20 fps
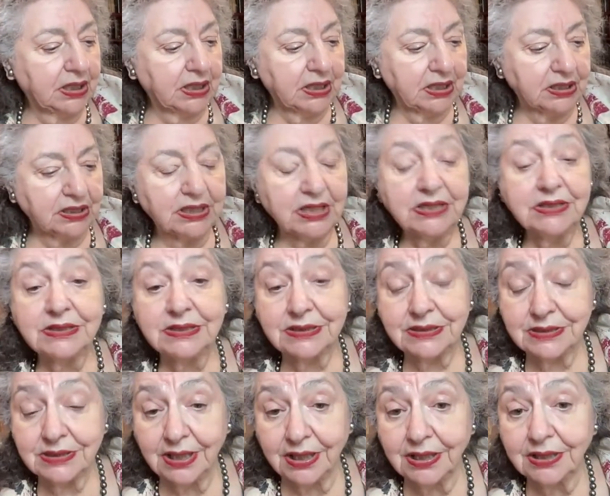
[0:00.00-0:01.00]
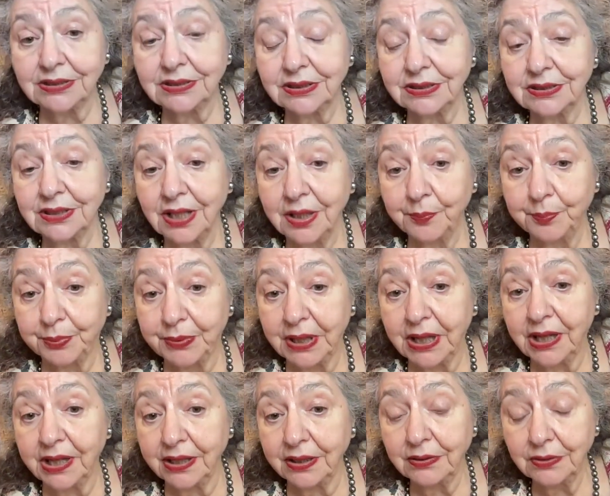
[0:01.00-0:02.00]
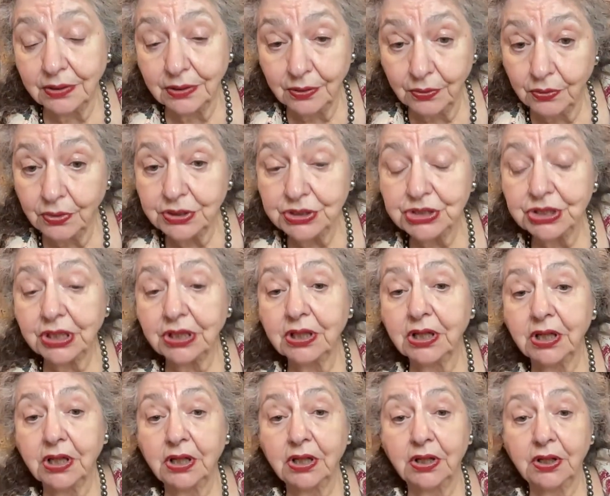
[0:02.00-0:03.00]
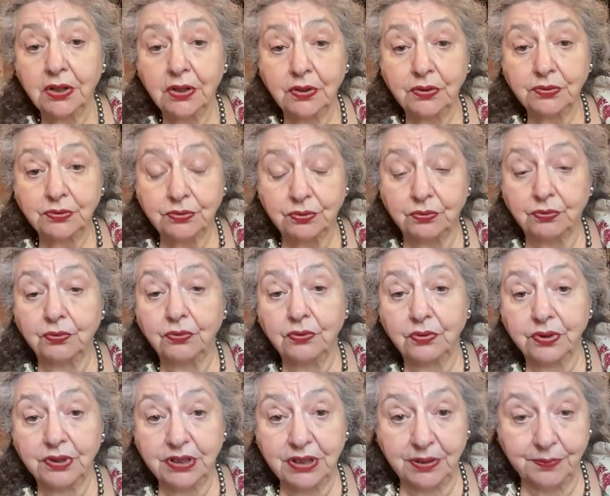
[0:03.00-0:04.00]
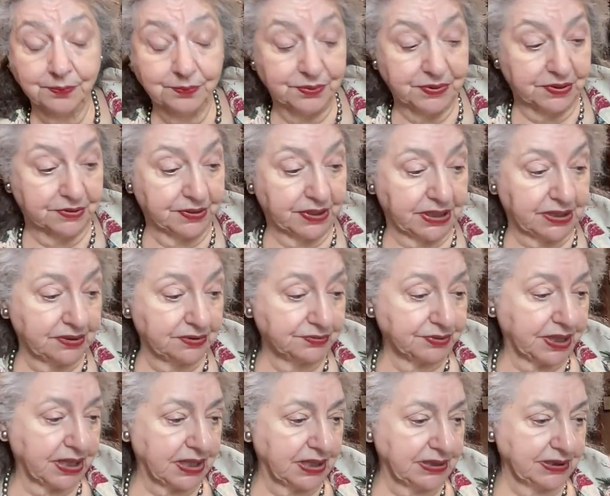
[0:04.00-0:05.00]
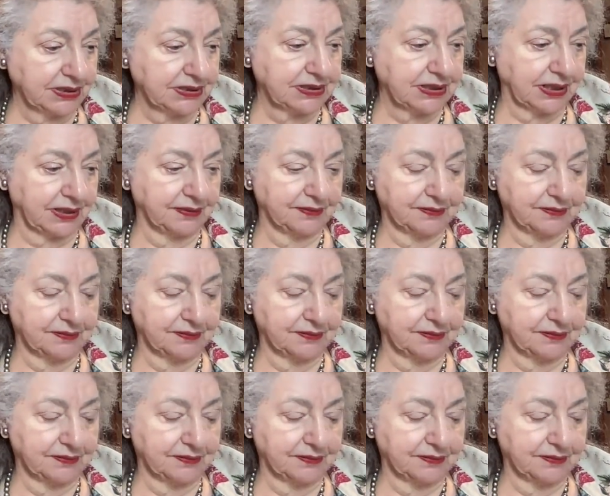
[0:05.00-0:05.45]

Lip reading: They started applying logic to the empirical reality.